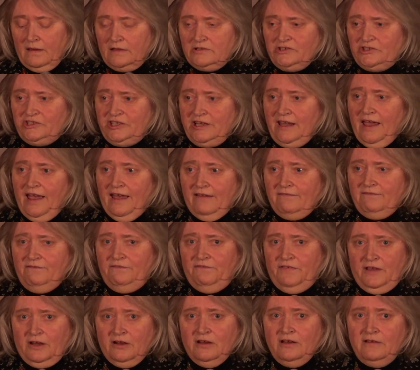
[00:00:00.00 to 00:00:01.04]
She had
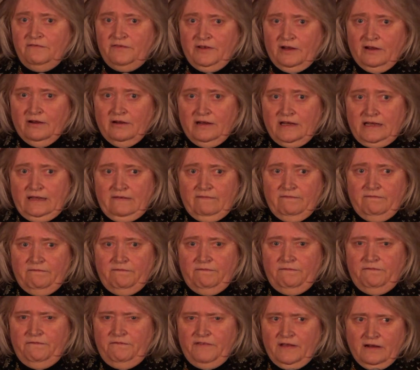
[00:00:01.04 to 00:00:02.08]
very, very,
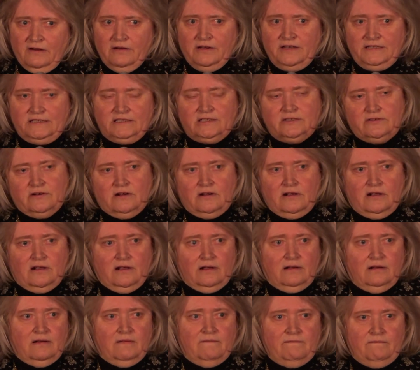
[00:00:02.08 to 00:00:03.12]
very
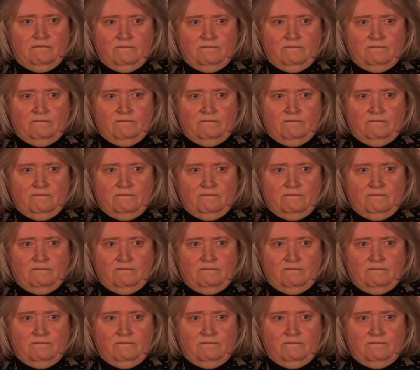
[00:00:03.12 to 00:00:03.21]
strong,